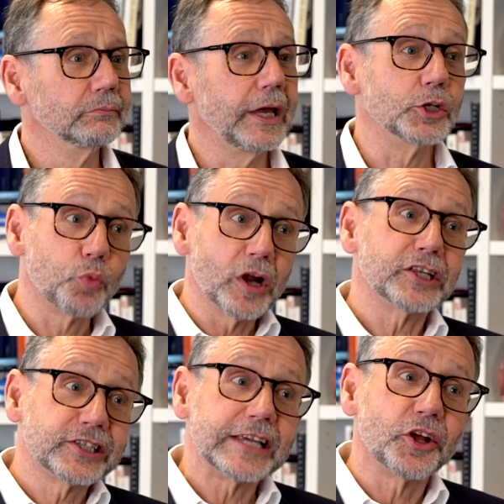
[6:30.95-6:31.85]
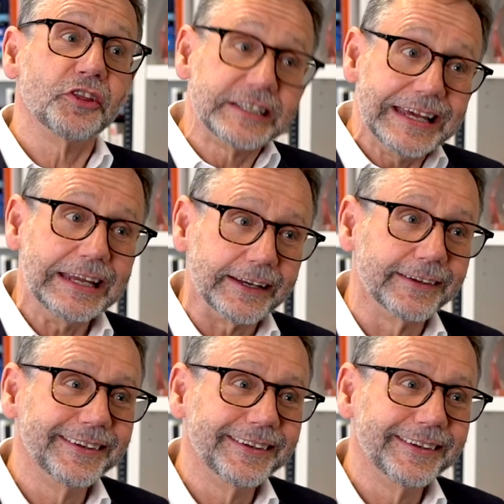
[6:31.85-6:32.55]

is what it says on the tin.